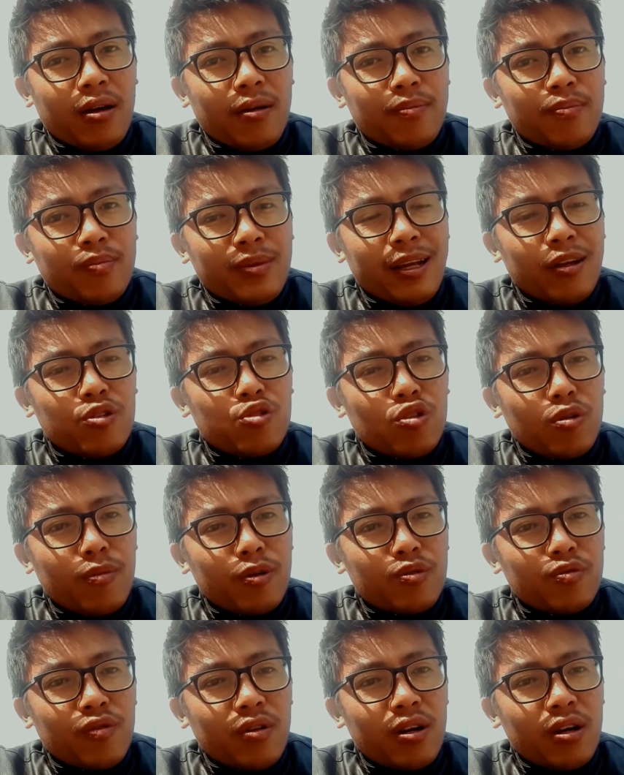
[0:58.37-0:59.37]
thank you so
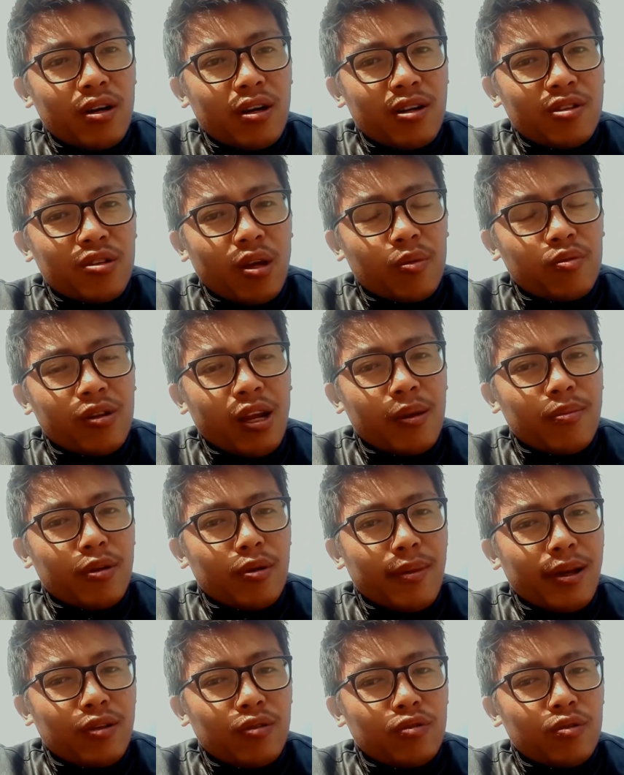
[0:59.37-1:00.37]
much for subscribing
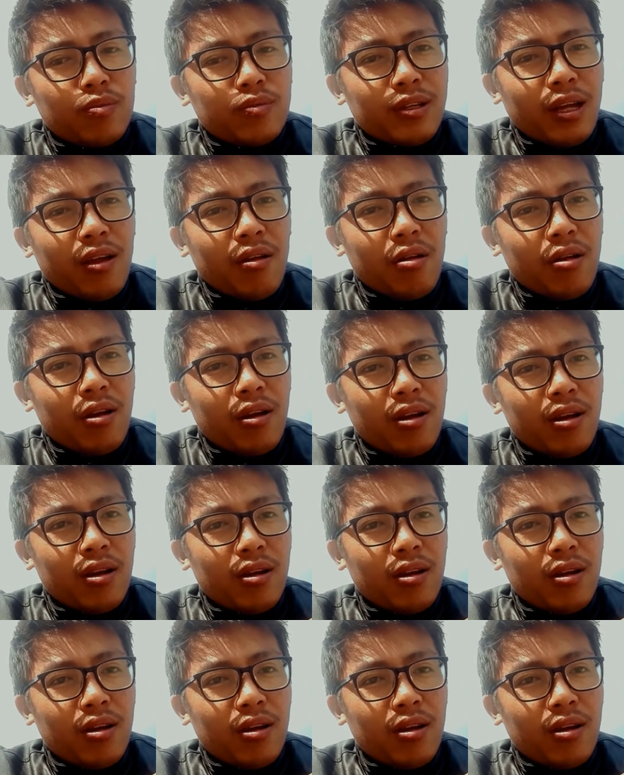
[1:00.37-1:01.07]
my YouTube channel.